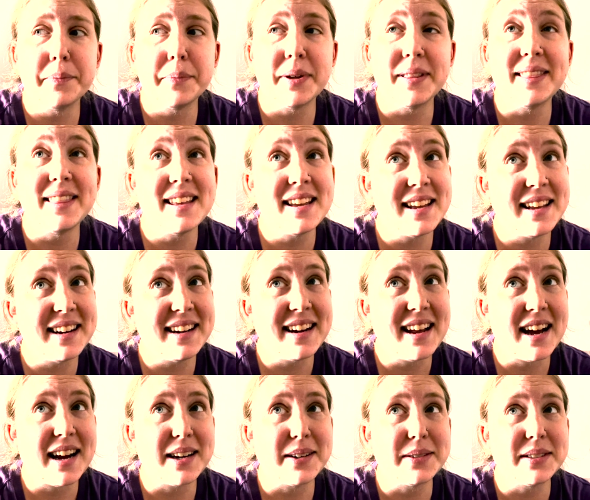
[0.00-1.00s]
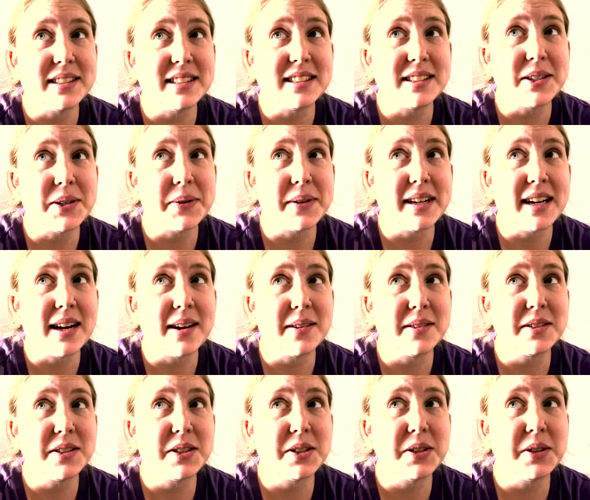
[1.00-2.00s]
But then I was going
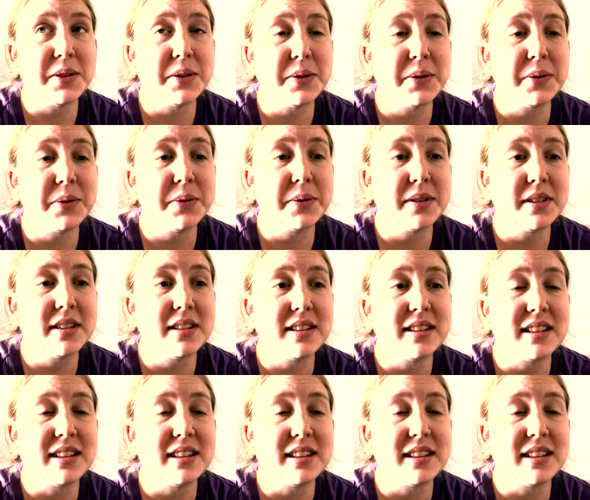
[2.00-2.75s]
out to